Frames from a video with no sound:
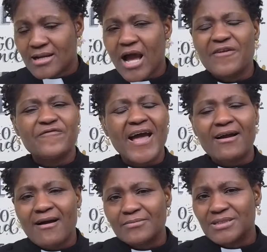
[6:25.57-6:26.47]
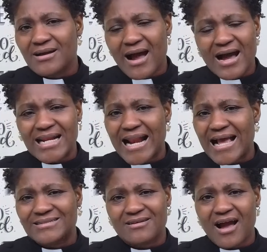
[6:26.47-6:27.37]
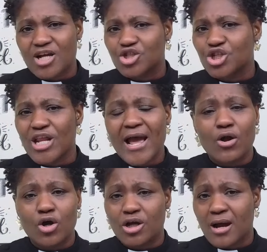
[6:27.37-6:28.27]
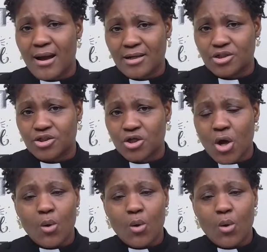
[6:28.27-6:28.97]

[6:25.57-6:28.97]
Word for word: Now, if I come to God and ask God, should I go to college?